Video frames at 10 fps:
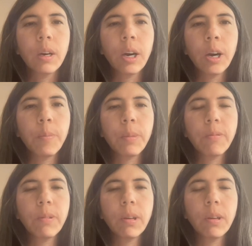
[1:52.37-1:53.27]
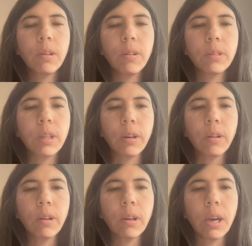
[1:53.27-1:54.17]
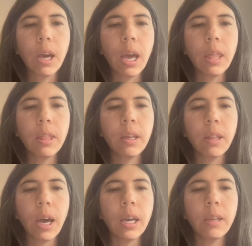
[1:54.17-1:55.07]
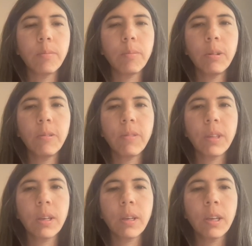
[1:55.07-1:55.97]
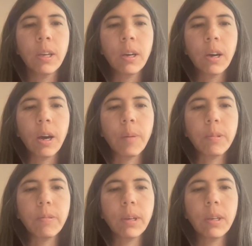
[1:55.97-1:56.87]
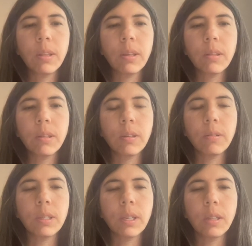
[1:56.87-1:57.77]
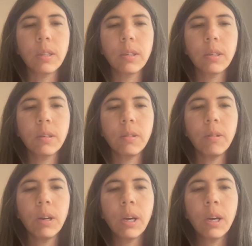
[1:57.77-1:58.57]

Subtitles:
Rook goes there, and then I move the queen to c2.